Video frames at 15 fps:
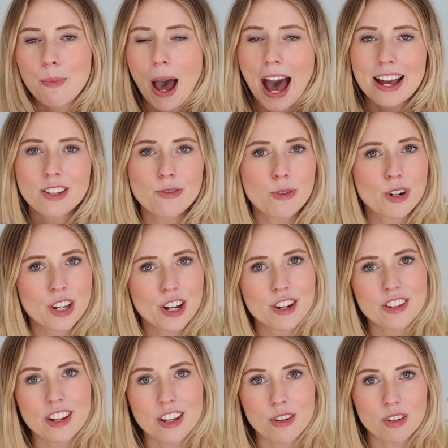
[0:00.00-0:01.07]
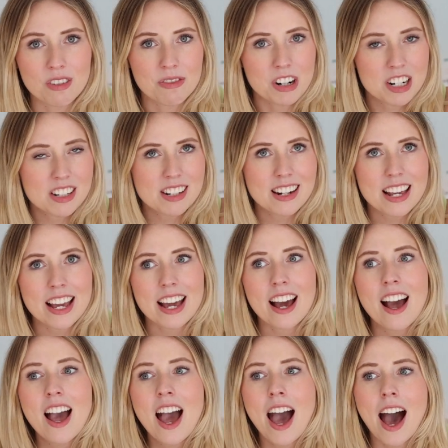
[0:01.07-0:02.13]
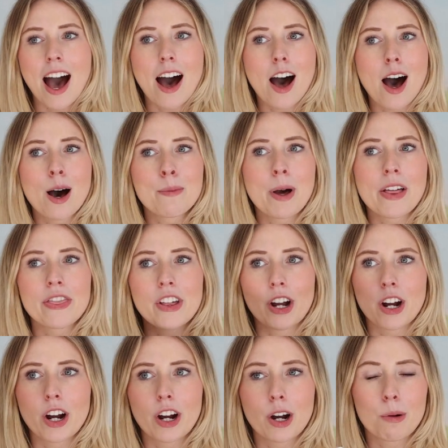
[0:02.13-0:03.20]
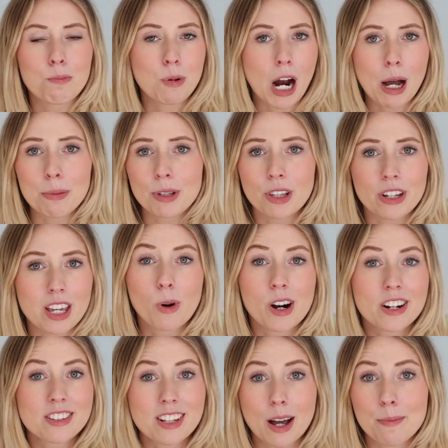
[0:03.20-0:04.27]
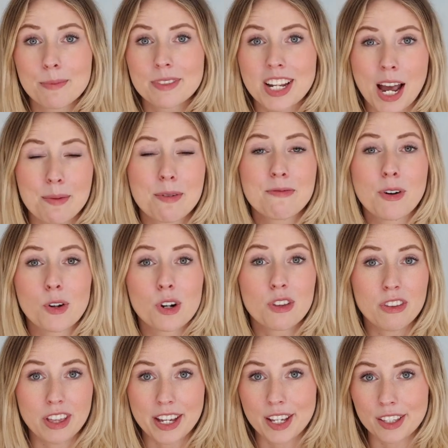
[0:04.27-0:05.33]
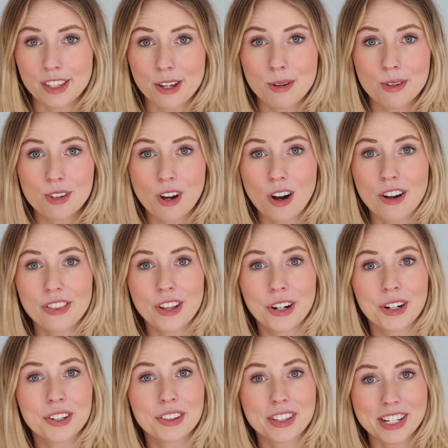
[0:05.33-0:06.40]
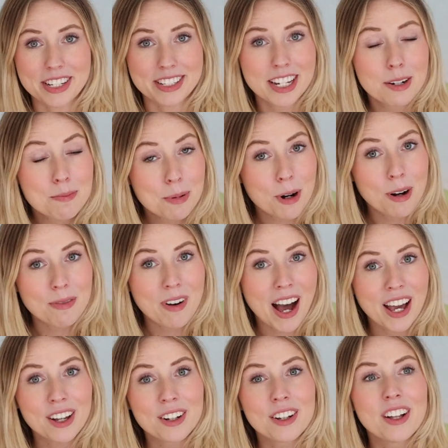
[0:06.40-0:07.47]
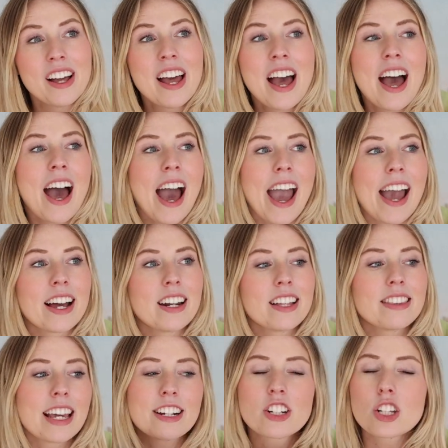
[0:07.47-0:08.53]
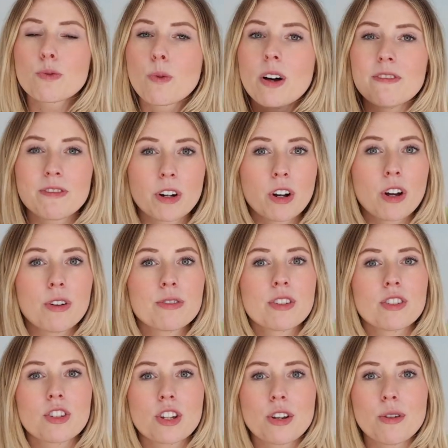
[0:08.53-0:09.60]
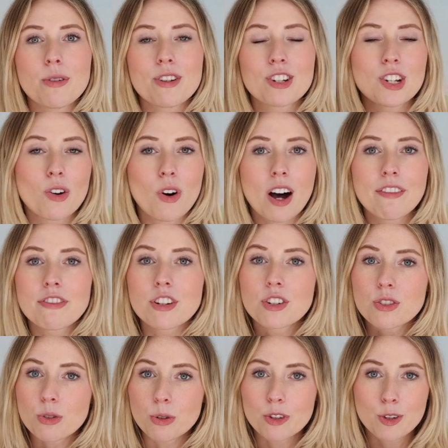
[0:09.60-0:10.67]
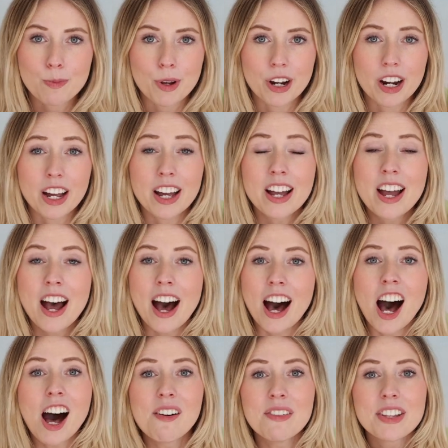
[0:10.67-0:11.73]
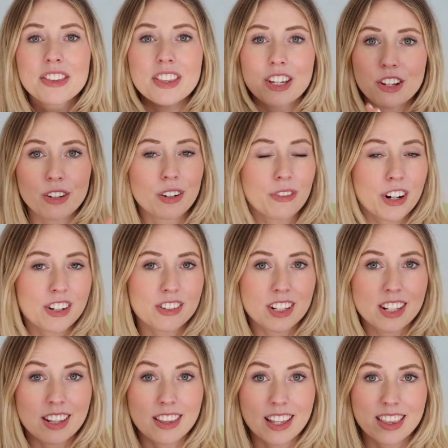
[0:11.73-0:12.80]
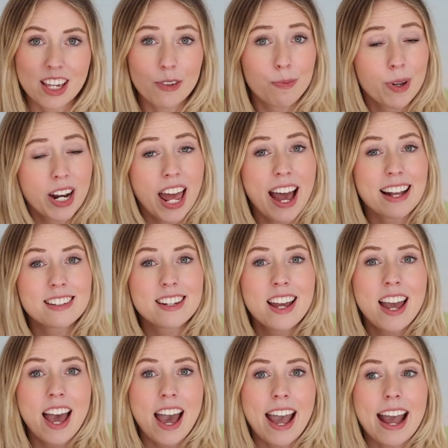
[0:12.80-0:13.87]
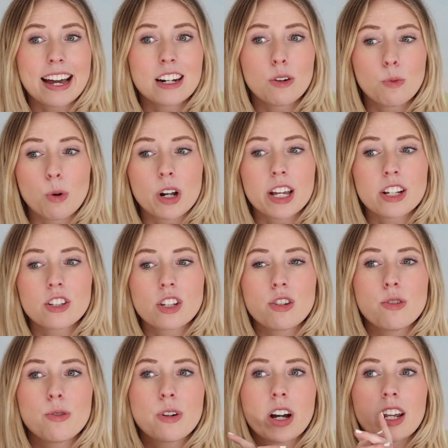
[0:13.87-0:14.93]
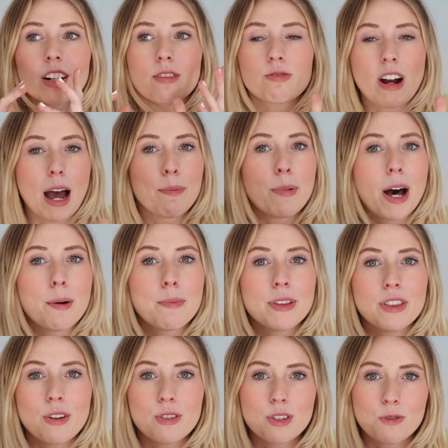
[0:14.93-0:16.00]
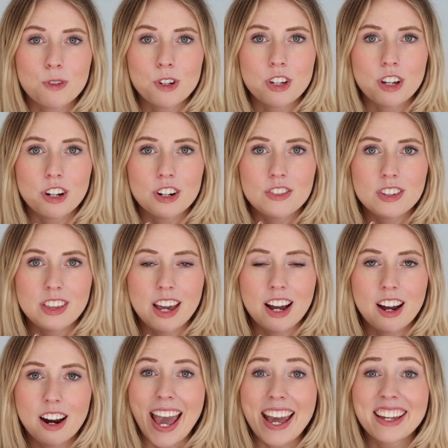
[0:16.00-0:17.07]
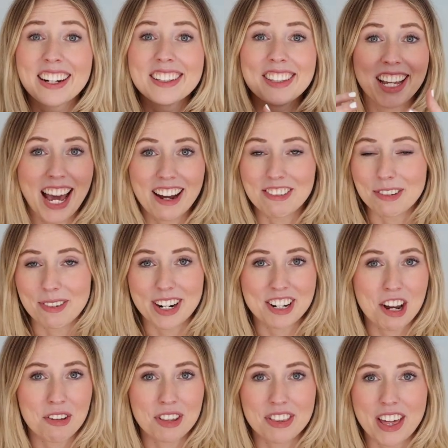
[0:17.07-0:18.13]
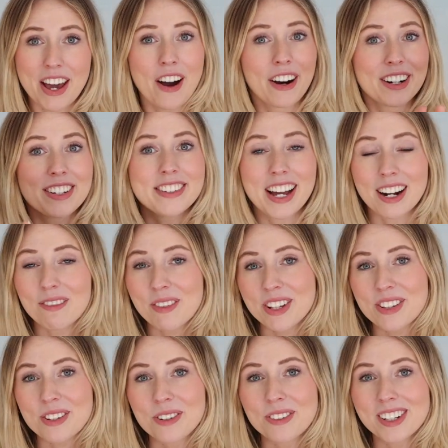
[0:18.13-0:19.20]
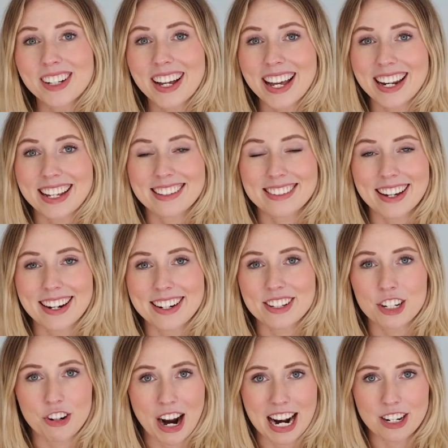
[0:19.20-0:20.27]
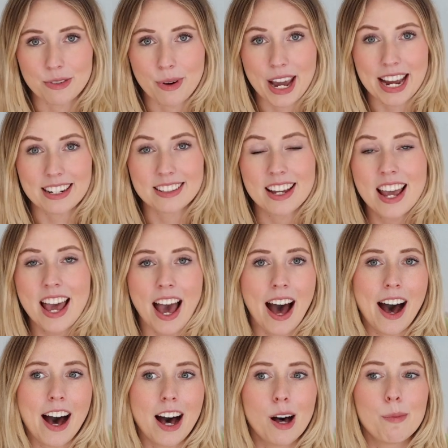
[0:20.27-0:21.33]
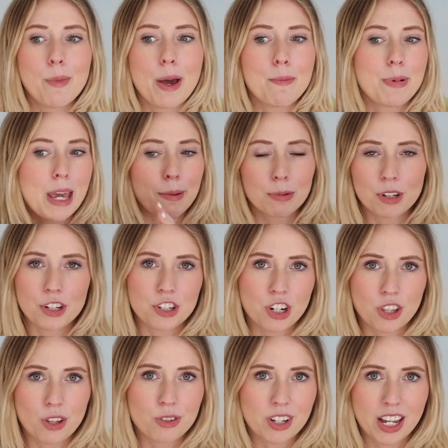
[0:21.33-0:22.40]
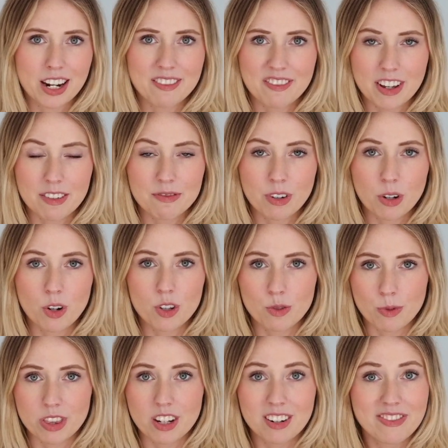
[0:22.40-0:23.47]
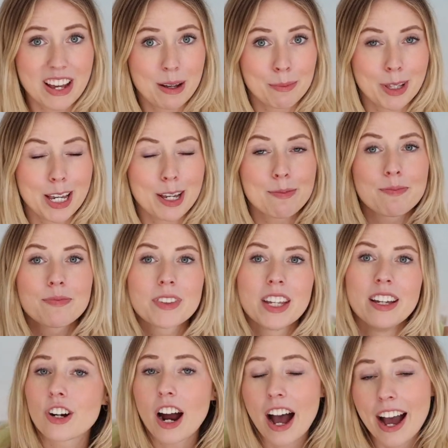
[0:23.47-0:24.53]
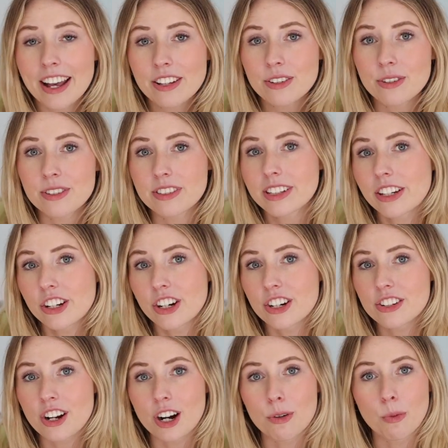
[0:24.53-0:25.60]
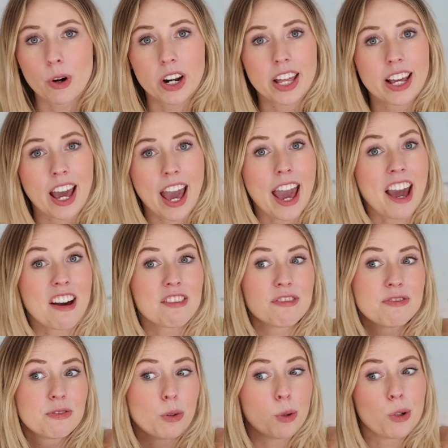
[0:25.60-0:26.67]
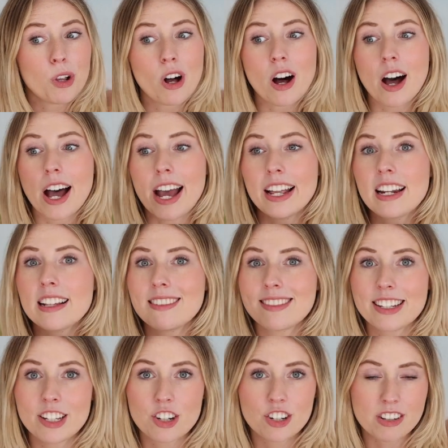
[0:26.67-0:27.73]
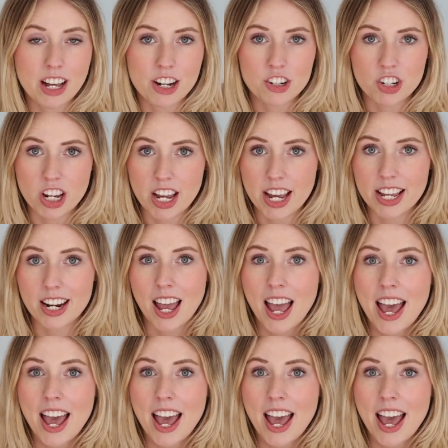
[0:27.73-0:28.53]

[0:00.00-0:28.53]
past 4 years at university. They're probably looking for some type of photo that they can use on their LinkedIn profile, and they just want photos to show off their school spirit of the university that they've been at, and wanting to kind of wrap up those few years there and let everybody know that they are done with school and excited to graduate, and be able to share those kind of photos with their family. Your high school seniors are wanting a full-on senior session.